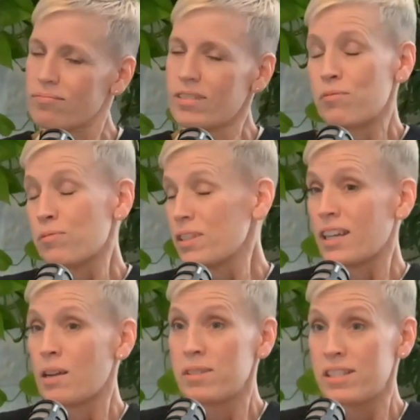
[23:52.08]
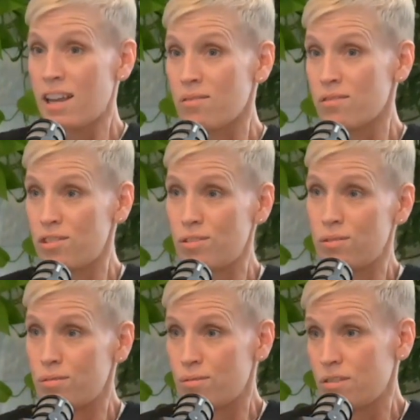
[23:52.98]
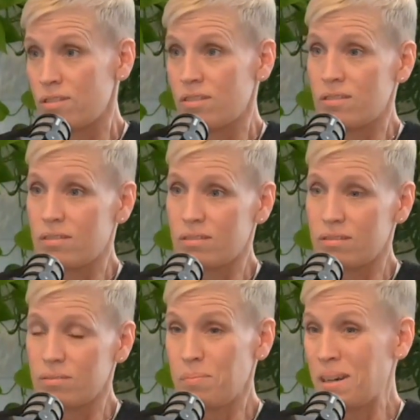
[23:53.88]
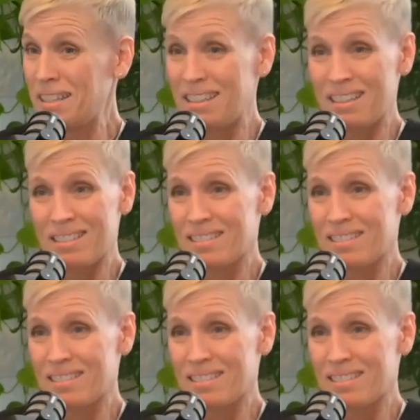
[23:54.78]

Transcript: It really comes down to money.